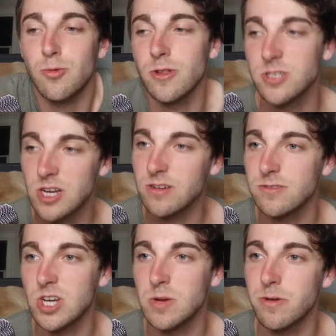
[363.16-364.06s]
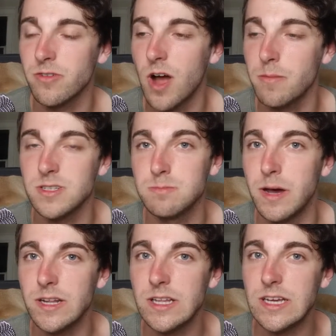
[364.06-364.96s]
at the Portland Chamber of Commerce
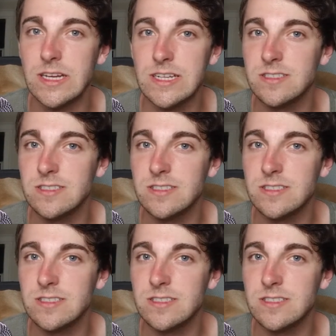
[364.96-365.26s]
meddling